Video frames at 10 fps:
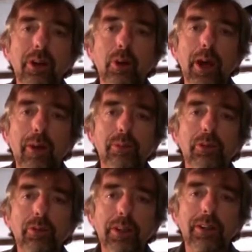no way of
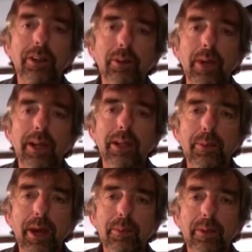proving that you made the
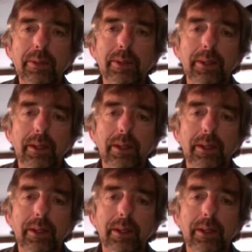payment.